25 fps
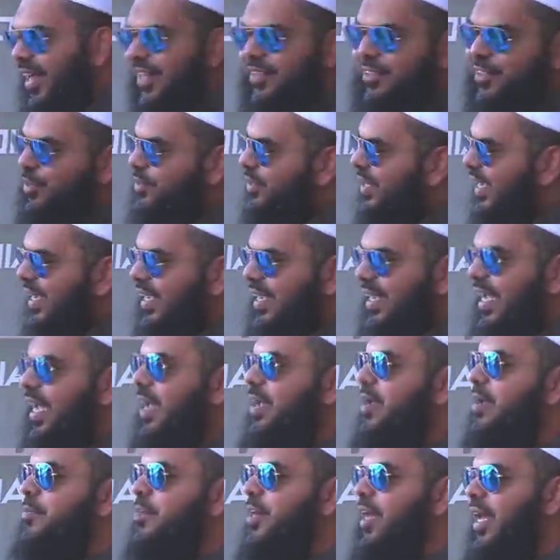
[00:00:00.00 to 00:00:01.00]
it's okay.
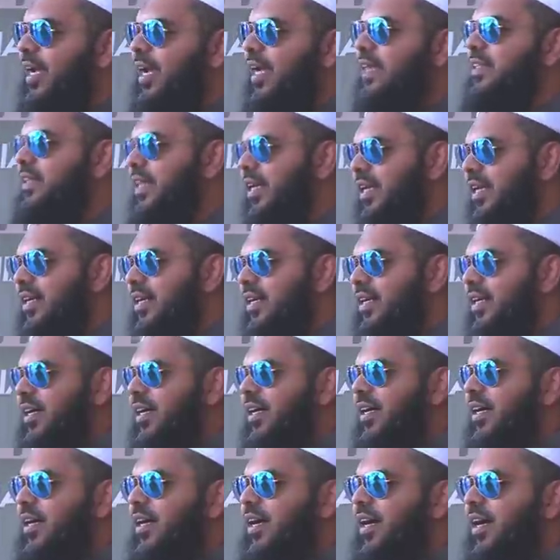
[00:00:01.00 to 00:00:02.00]
And, I mean, like I said,
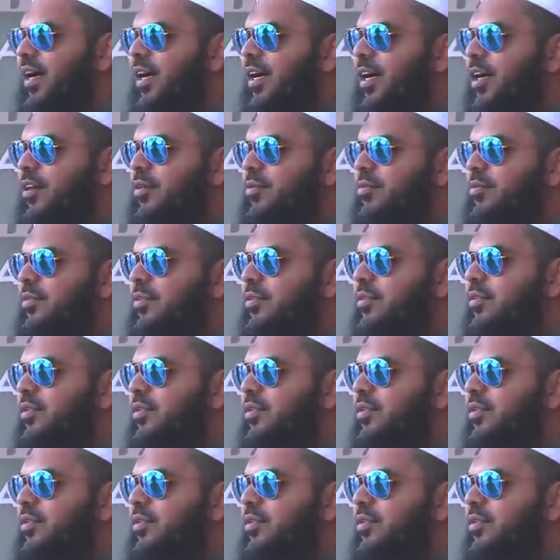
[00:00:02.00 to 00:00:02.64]
uh,